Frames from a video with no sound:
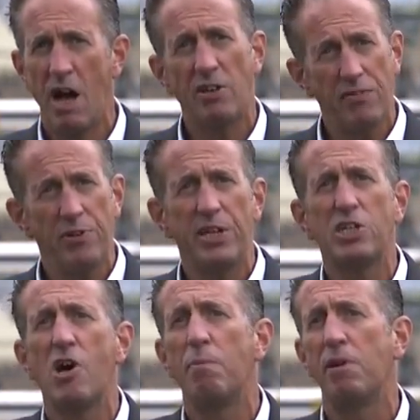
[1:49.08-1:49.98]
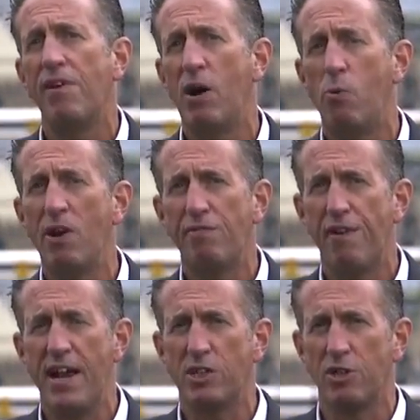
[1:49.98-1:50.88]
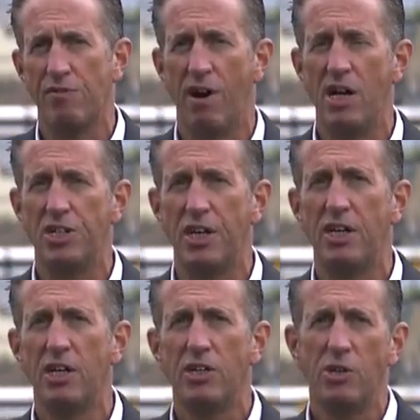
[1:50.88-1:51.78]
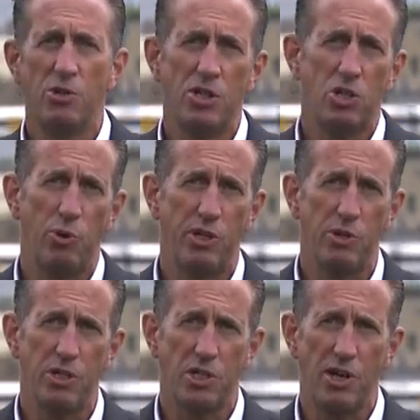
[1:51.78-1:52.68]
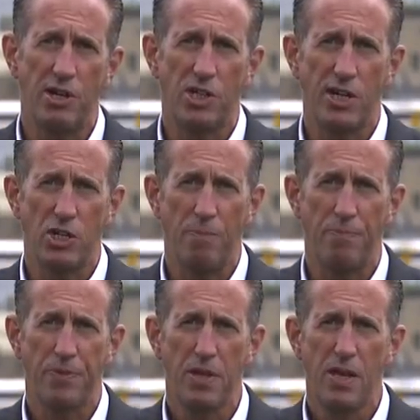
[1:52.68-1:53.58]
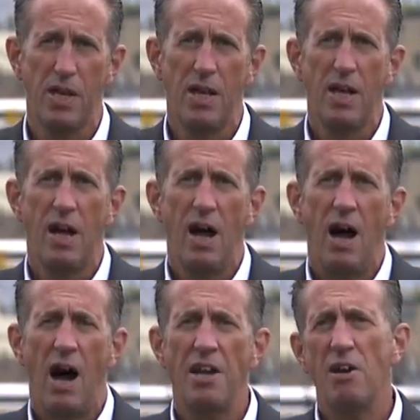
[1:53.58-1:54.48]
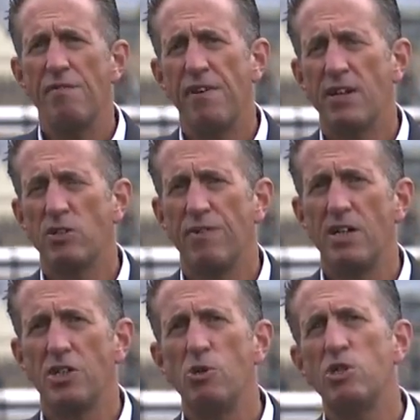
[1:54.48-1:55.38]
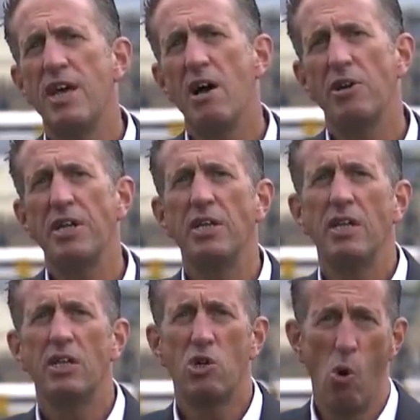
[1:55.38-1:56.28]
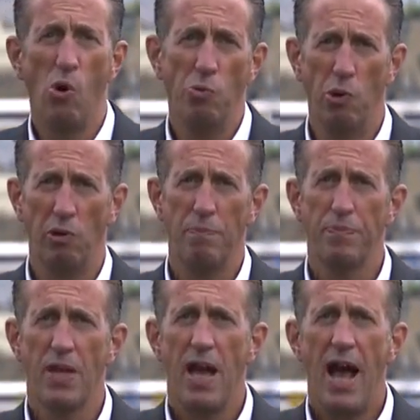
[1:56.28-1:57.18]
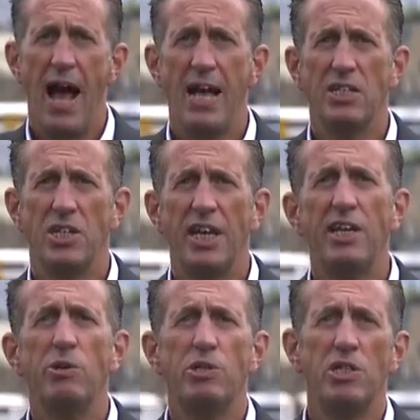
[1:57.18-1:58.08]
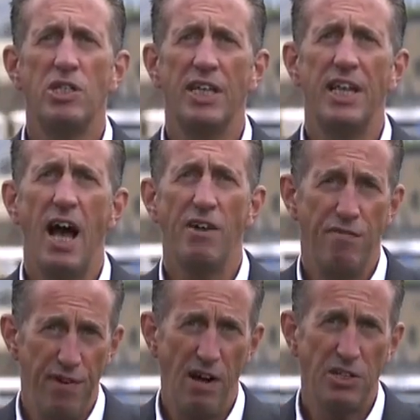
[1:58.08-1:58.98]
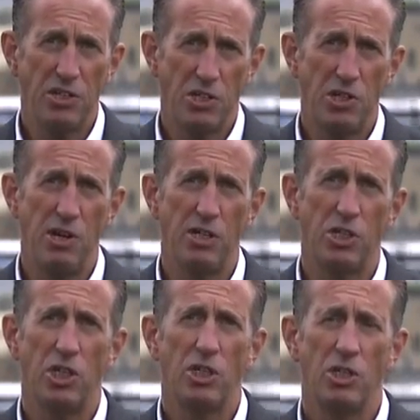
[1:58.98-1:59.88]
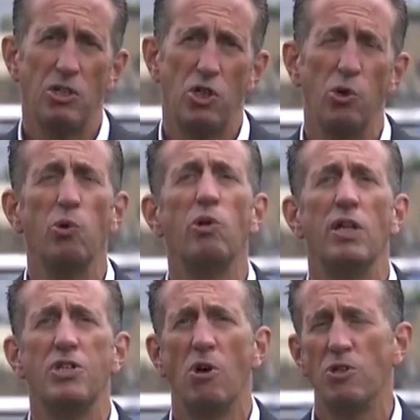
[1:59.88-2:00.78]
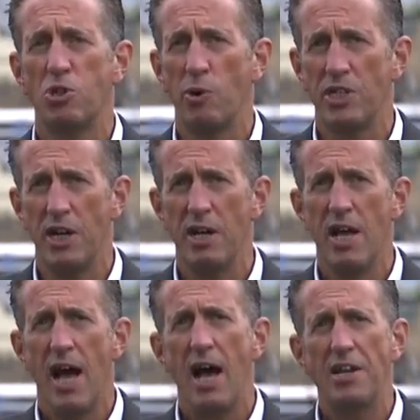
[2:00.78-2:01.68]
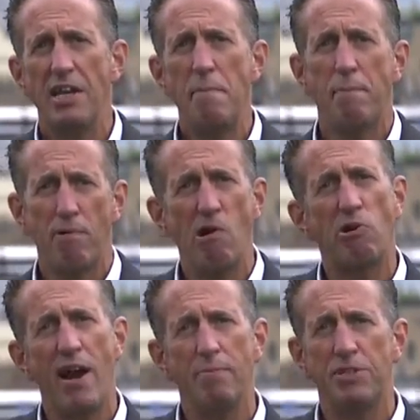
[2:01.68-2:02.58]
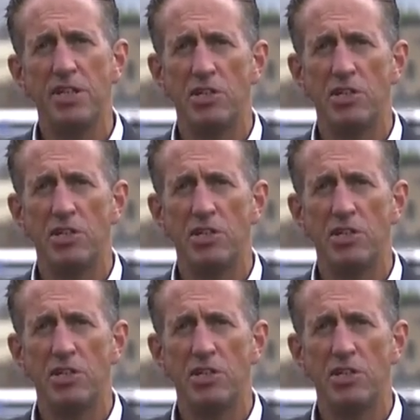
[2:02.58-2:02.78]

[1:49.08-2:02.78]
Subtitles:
I'll give you an example of how one financial advisor uses Twitter as a search engine. I know a financial advisor who's down in Cornwall, and he uses the advanced search tool that's on Twitter, and he programs